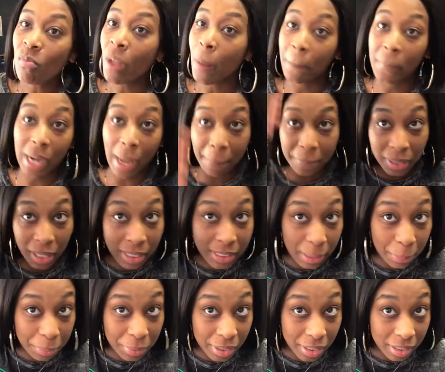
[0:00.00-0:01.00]
but I plucked
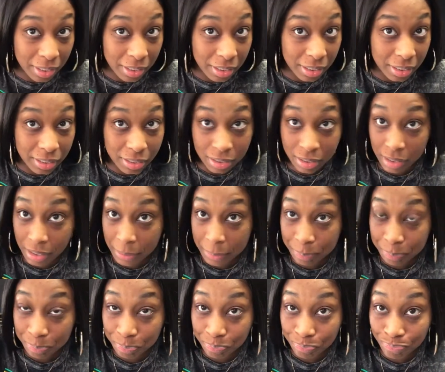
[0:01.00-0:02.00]
it pretty good. See?
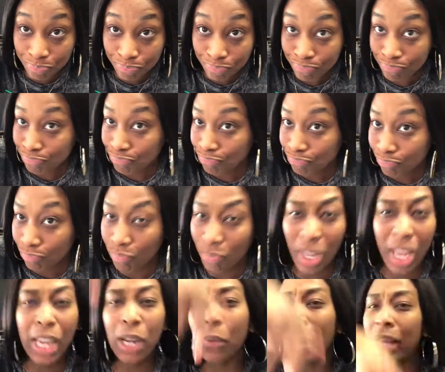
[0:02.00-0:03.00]

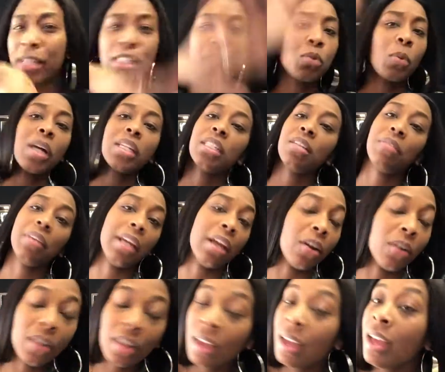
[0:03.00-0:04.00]
Anyway, just watch the video.
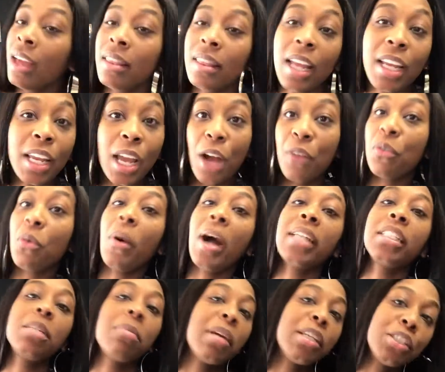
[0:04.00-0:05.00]
Thank y'all for
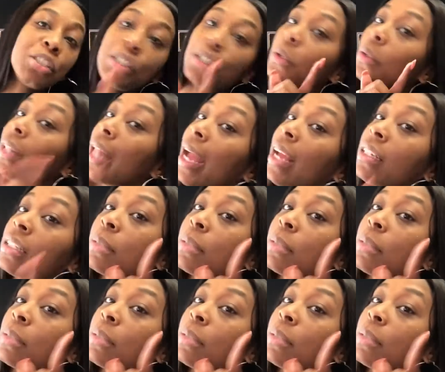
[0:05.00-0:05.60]
watching. Make sure you like,